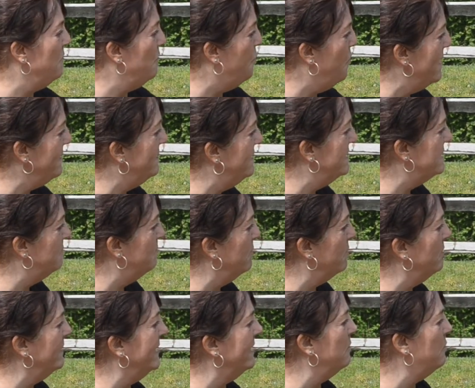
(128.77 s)
what this
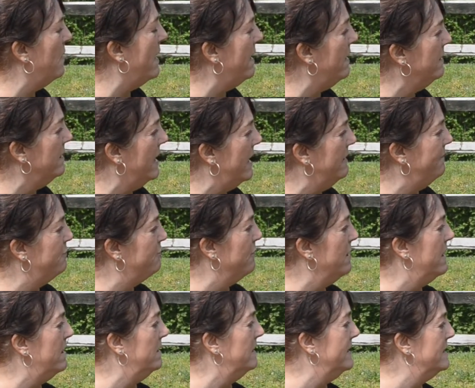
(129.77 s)
birding and wildlife
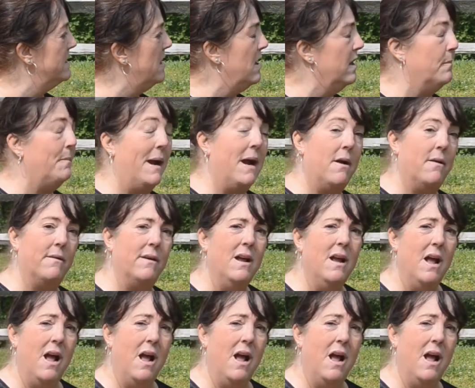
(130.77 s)
trail is all about.